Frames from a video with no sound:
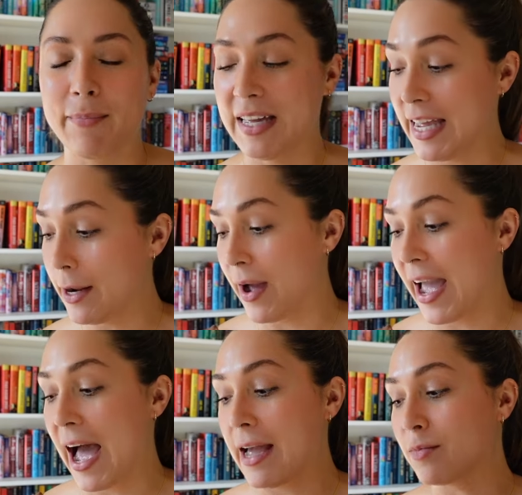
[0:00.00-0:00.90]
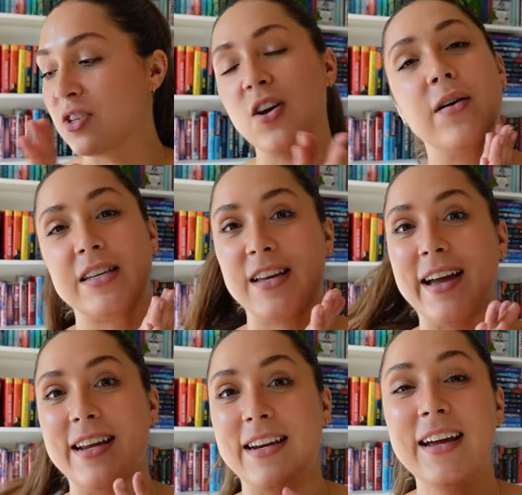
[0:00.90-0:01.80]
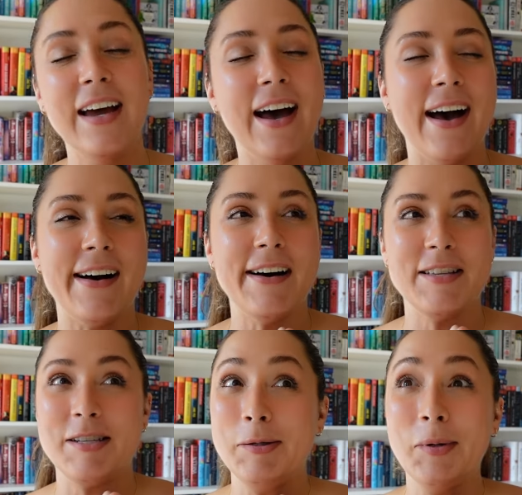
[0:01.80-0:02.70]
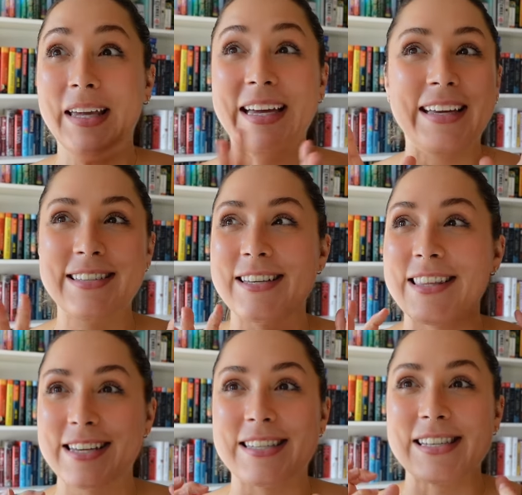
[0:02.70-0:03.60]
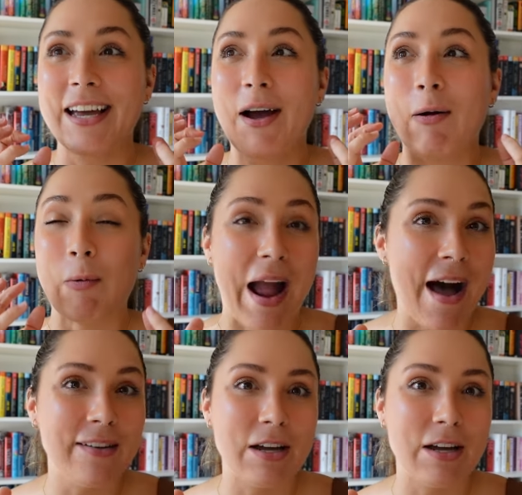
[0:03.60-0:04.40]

But anyway, I am so excited to get into this round.